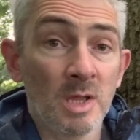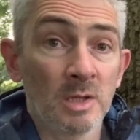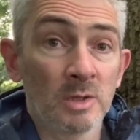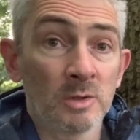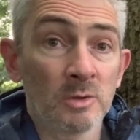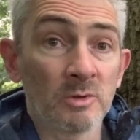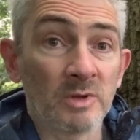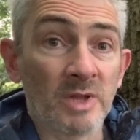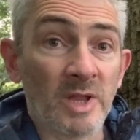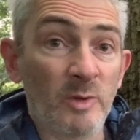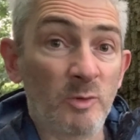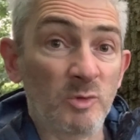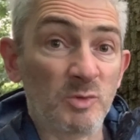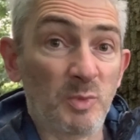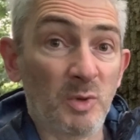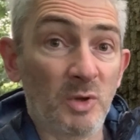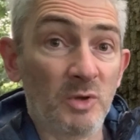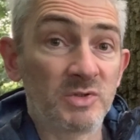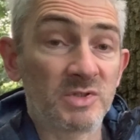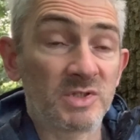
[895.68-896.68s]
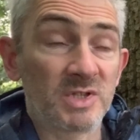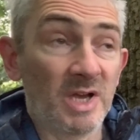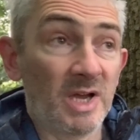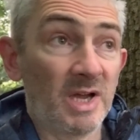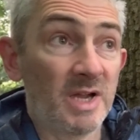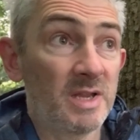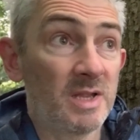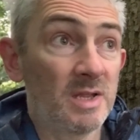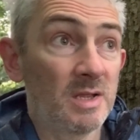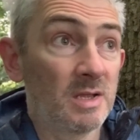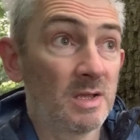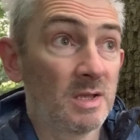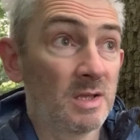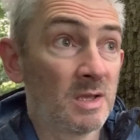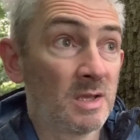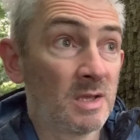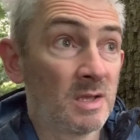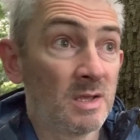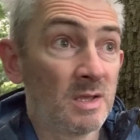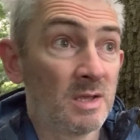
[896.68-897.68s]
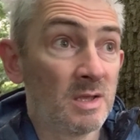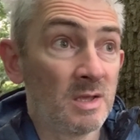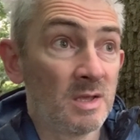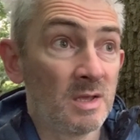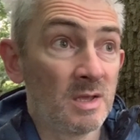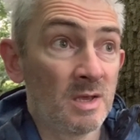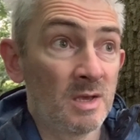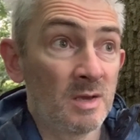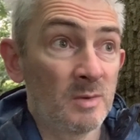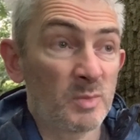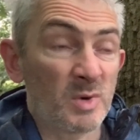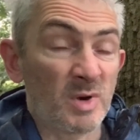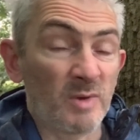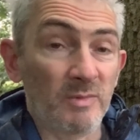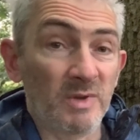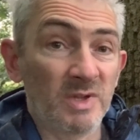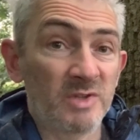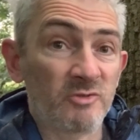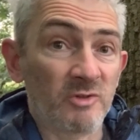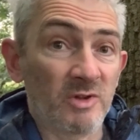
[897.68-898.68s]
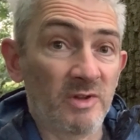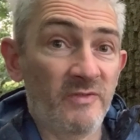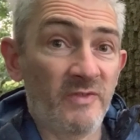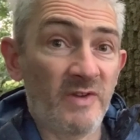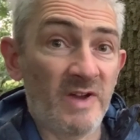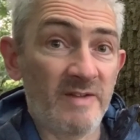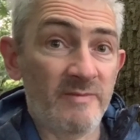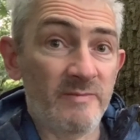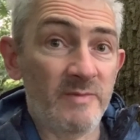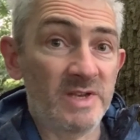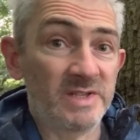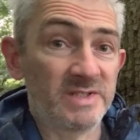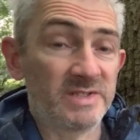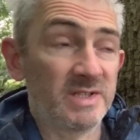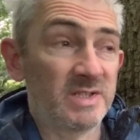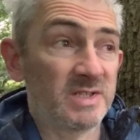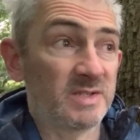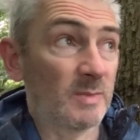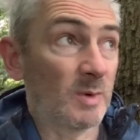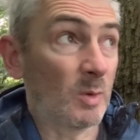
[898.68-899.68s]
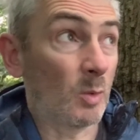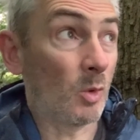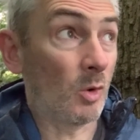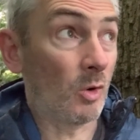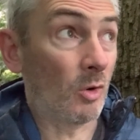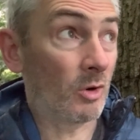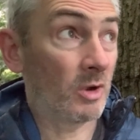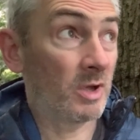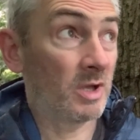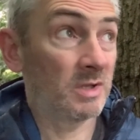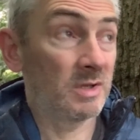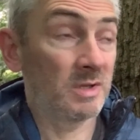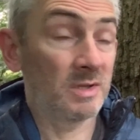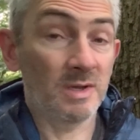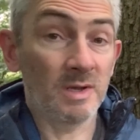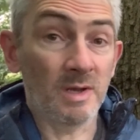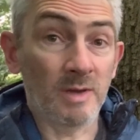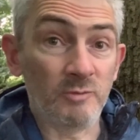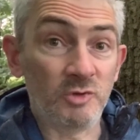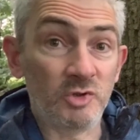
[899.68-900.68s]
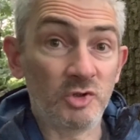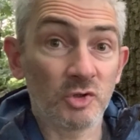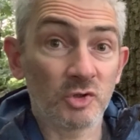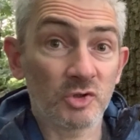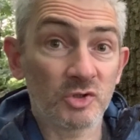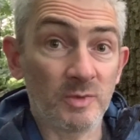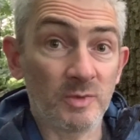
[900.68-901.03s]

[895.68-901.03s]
looked like there was blue sky, but I'm literally 5 minutes into my walk. I'm just